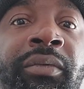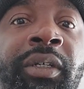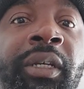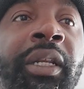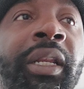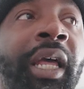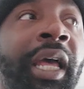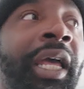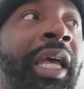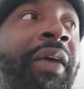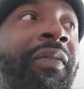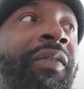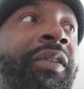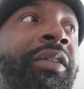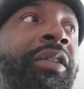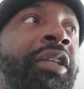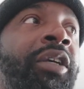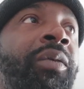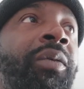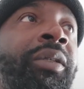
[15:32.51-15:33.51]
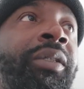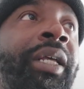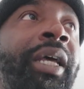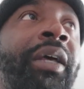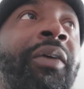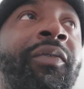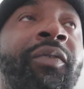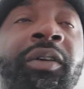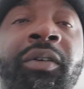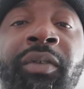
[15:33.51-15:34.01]
And I have to deal with
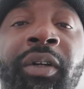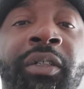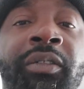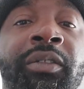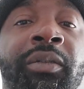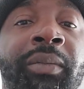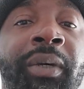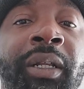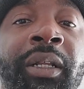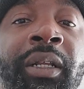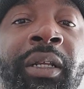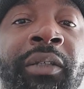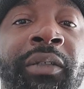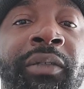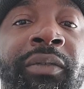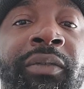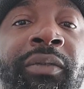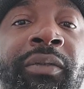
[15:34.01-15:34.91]
that for the rest of my life.